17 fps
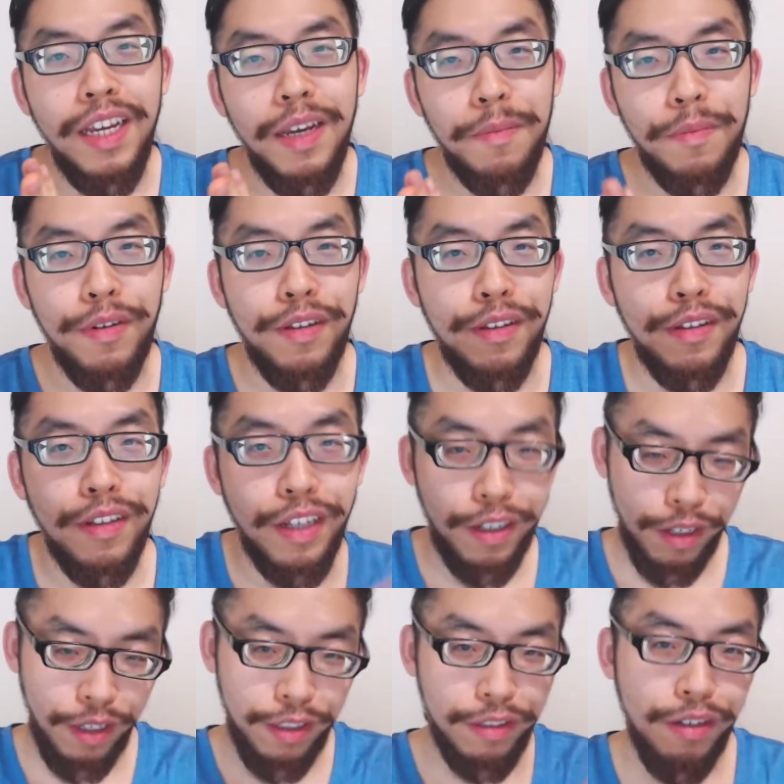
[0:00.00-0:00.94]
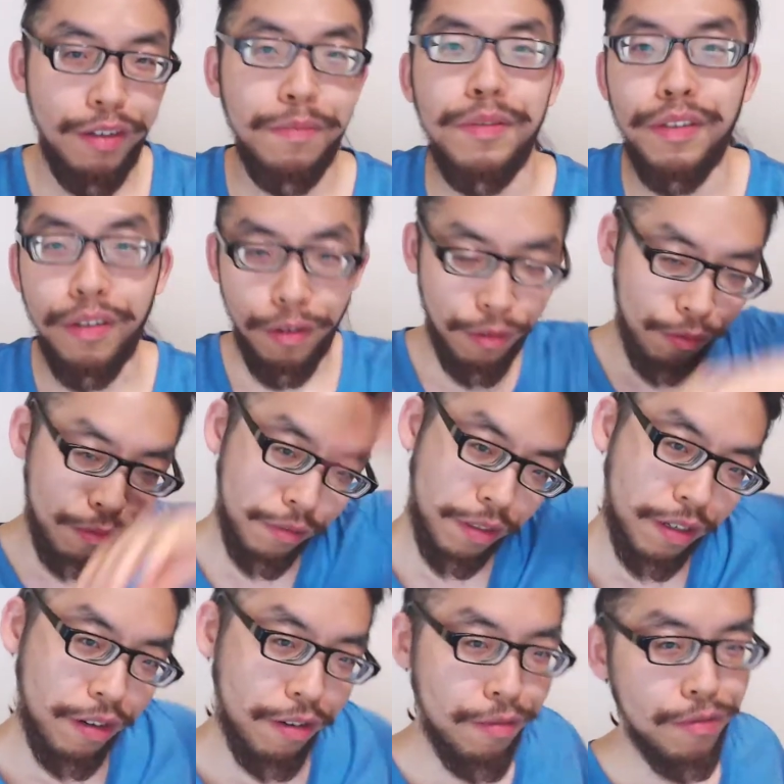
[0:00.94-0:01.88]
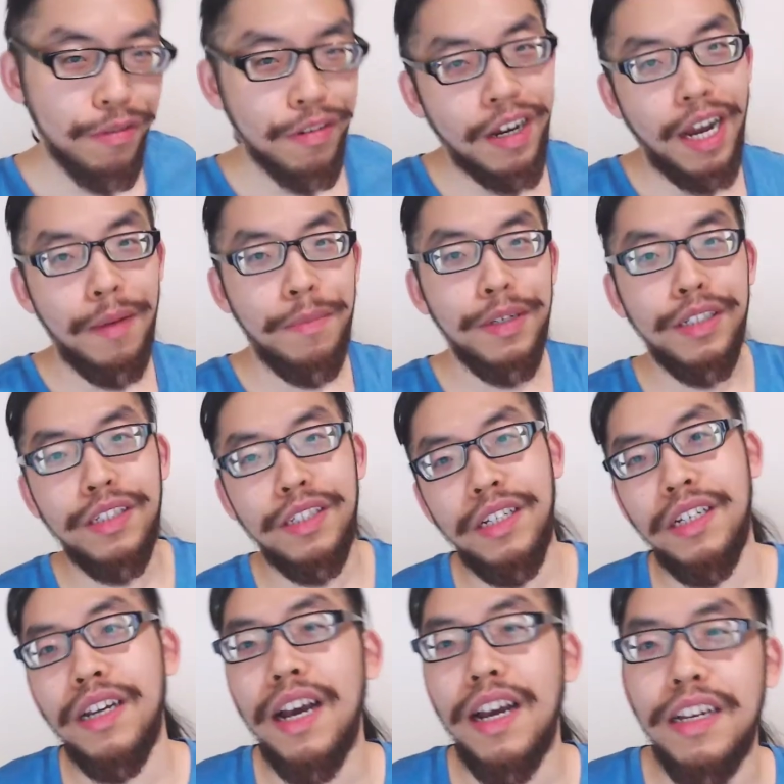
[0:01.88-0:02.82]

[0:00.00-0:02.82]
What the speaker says: but like in terms of the older comics, I